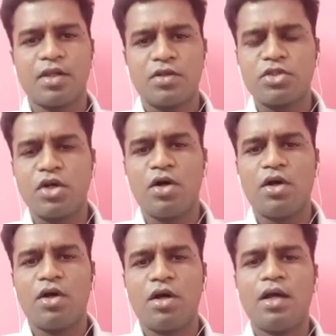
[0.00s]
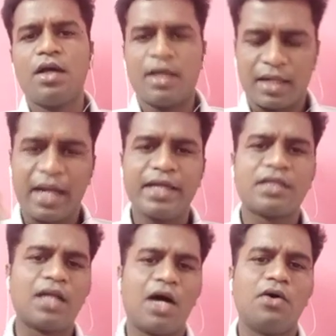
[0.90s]
So
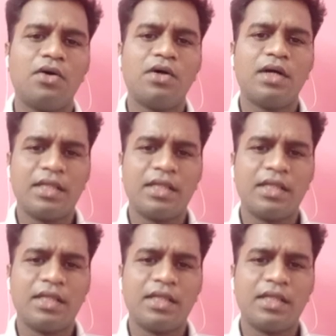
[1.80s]
right now